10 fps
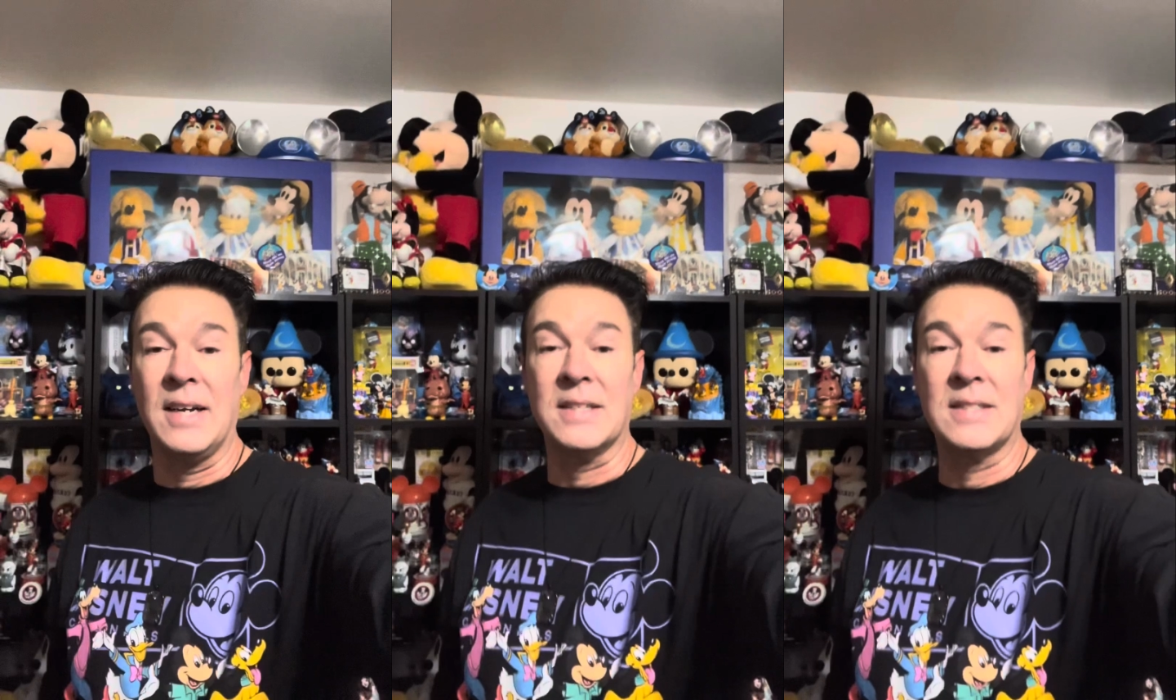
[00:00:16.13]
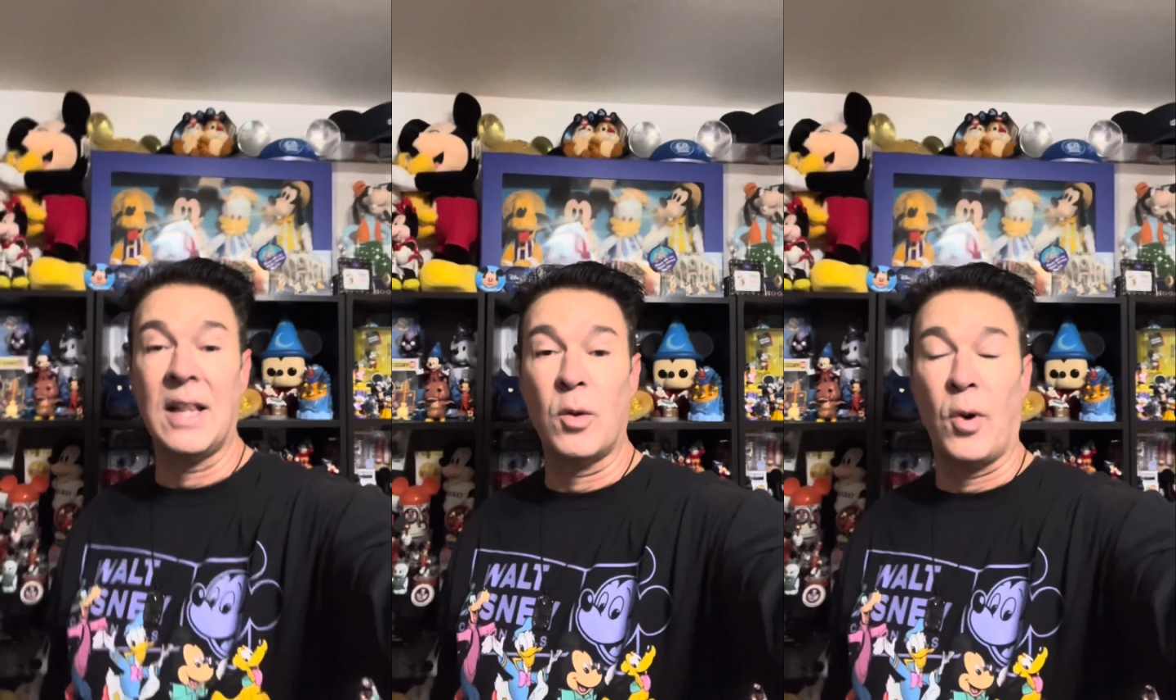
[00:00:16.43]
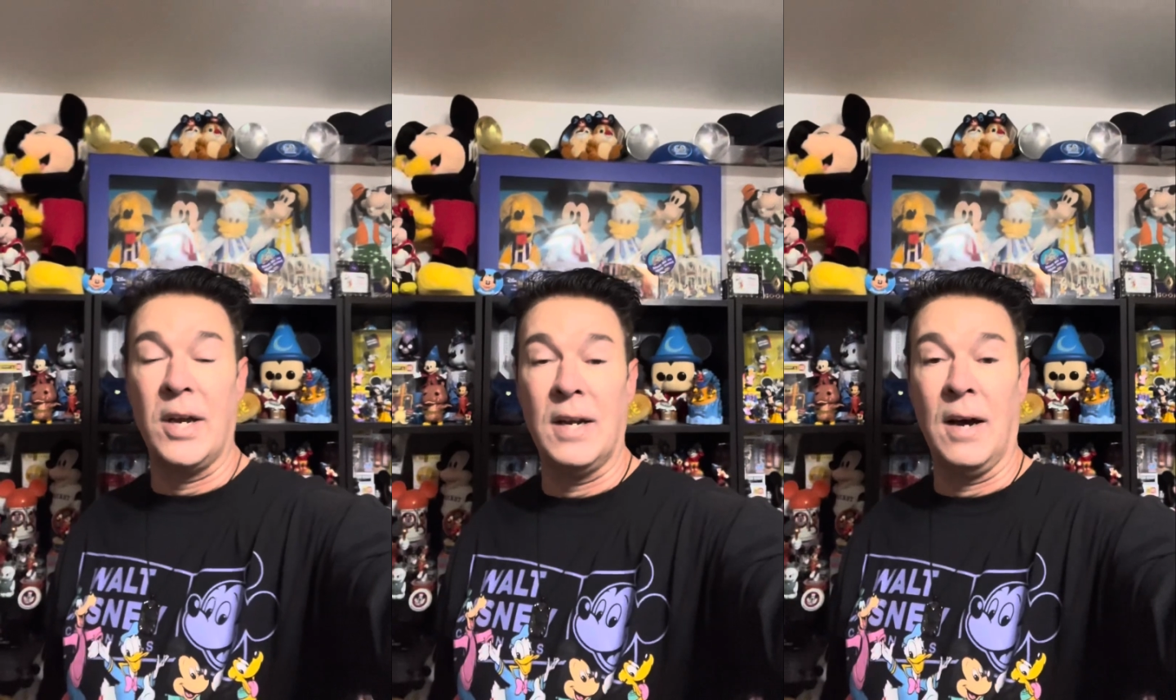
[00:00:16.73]
to
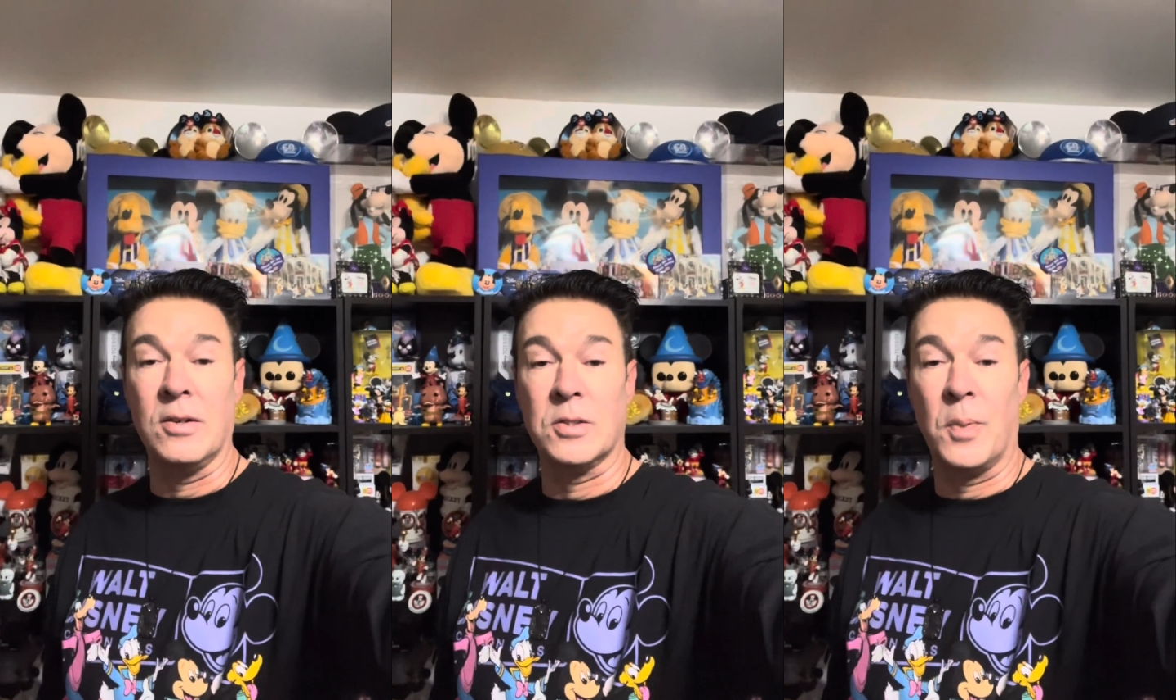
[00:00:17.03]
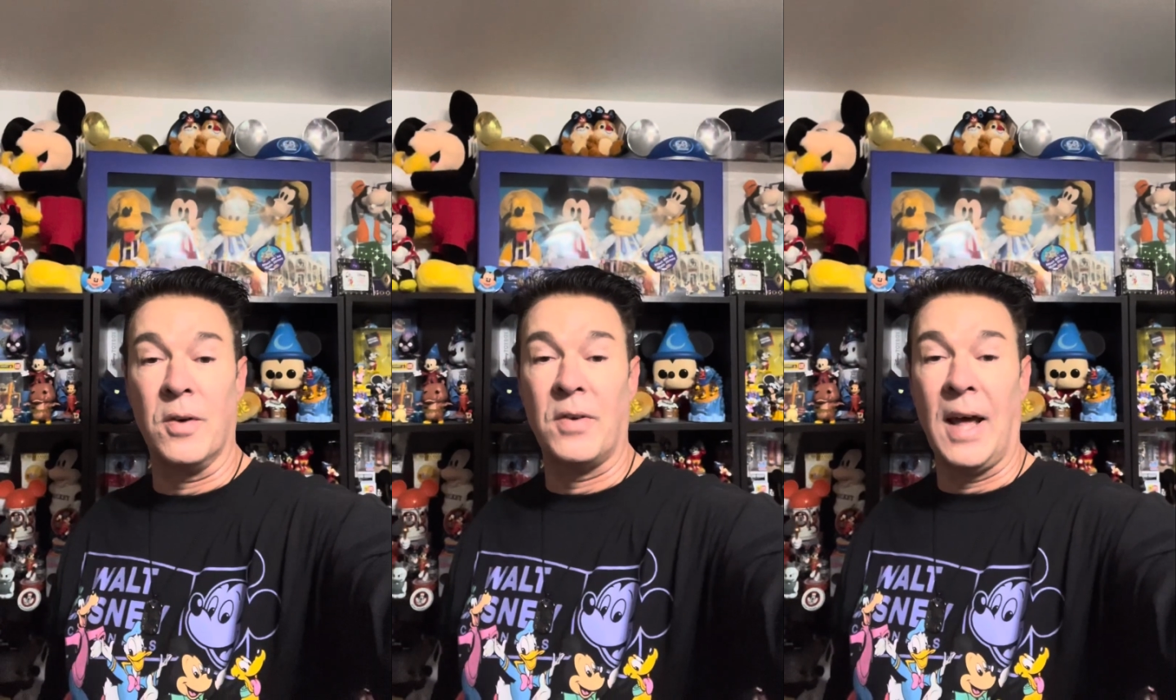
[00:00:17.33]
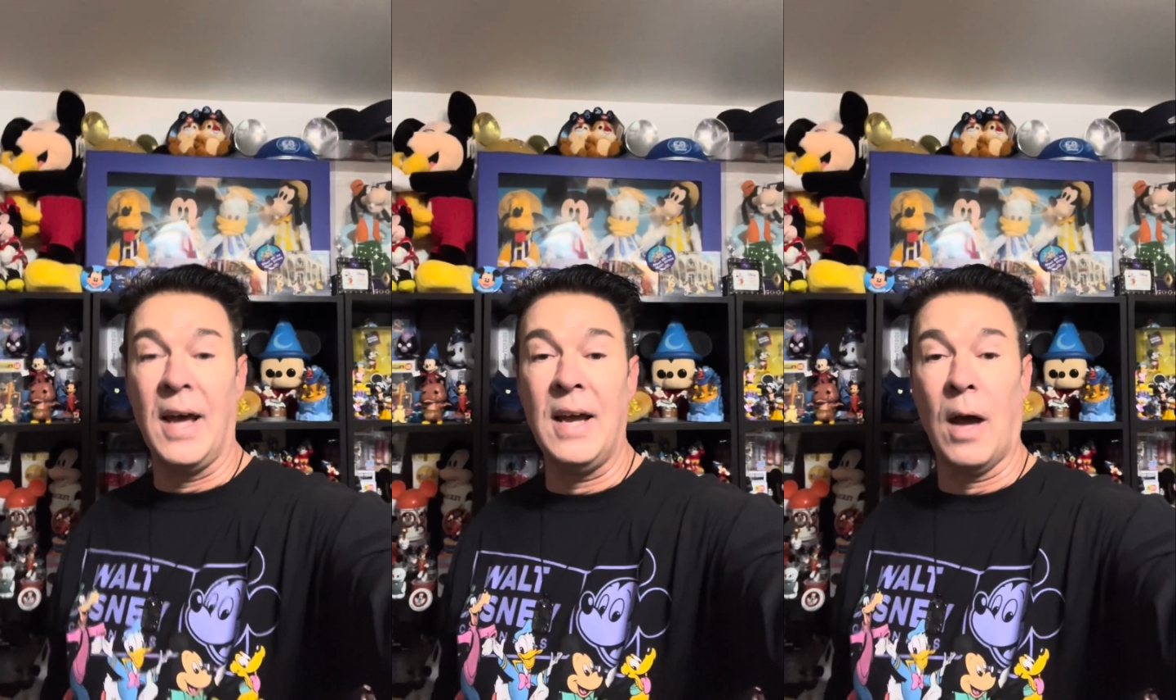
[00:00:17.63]
celebrate Donald's birthday,